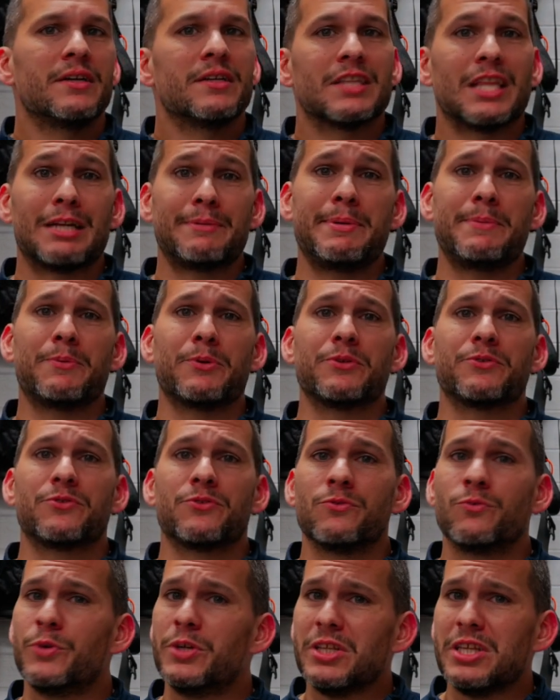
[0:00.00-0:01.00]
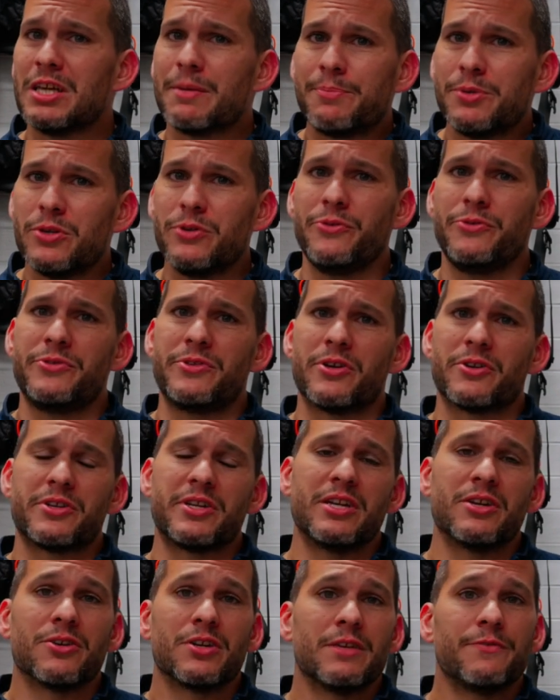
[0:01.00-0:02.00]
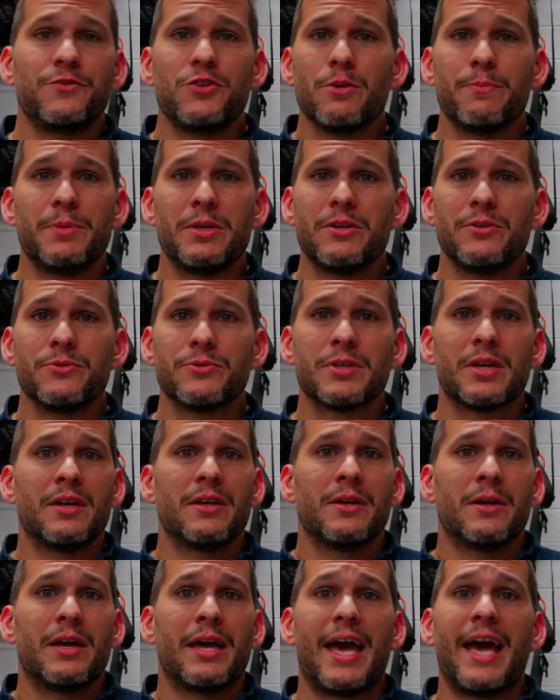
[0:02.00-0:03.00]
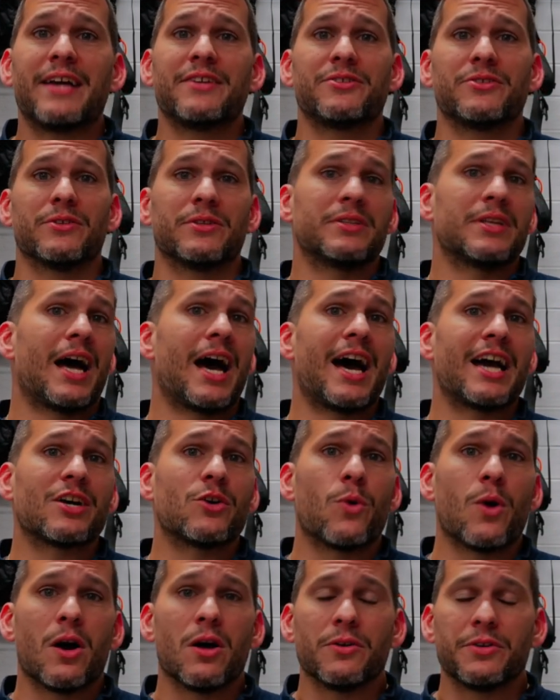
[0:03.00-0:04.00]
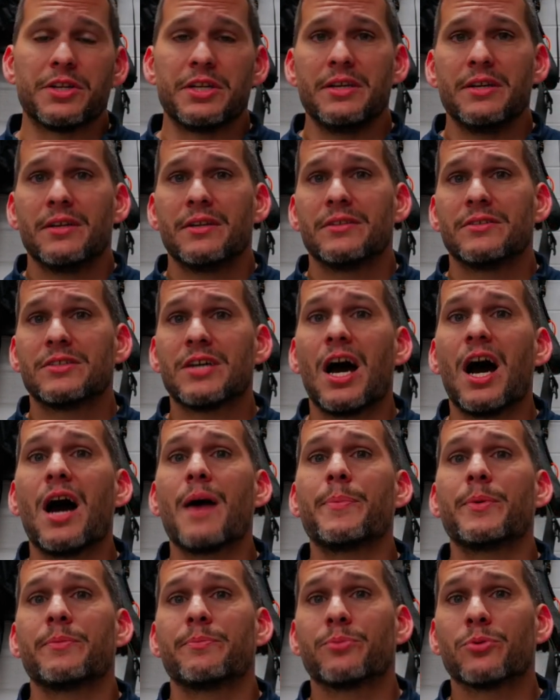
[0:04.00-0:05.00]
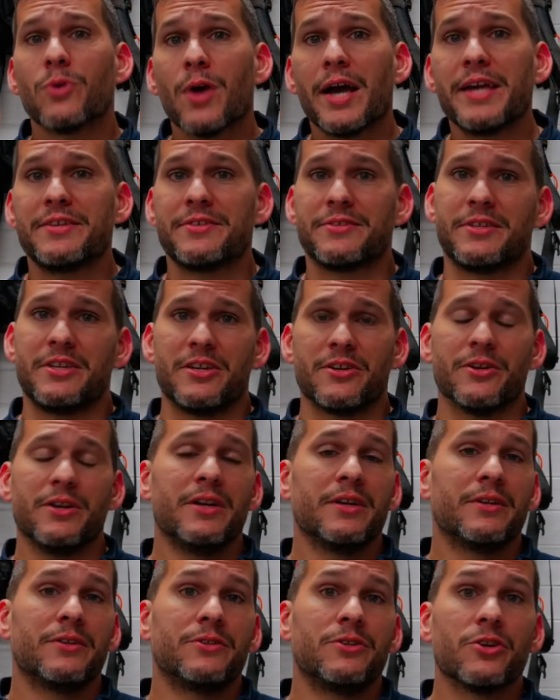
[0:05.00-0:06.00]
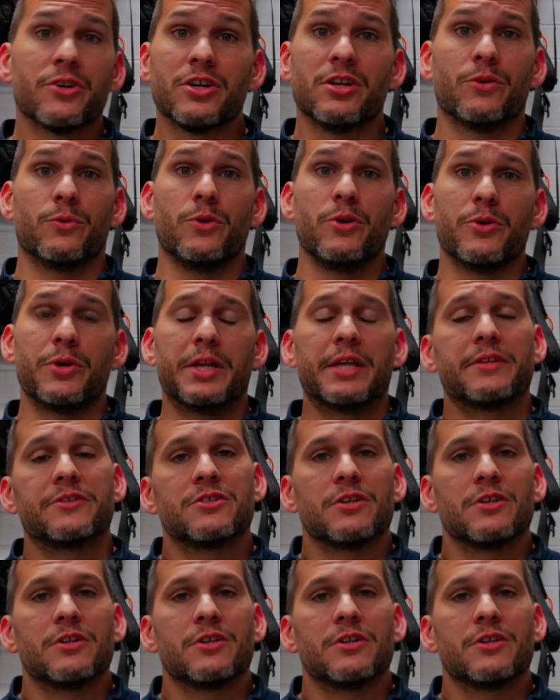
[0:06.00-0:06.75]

A lot of people really abuse their gear, and if you abuse excellent, high quality, top price gear, you're going to ruin it.